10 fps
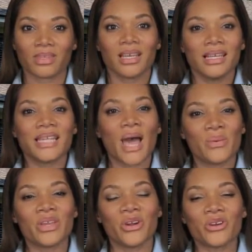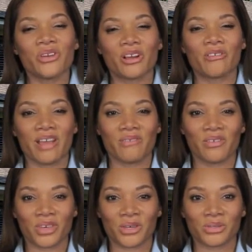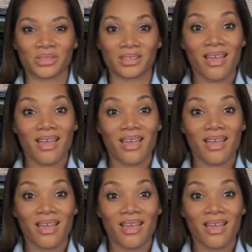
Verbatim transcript: It's how we earn our great reviews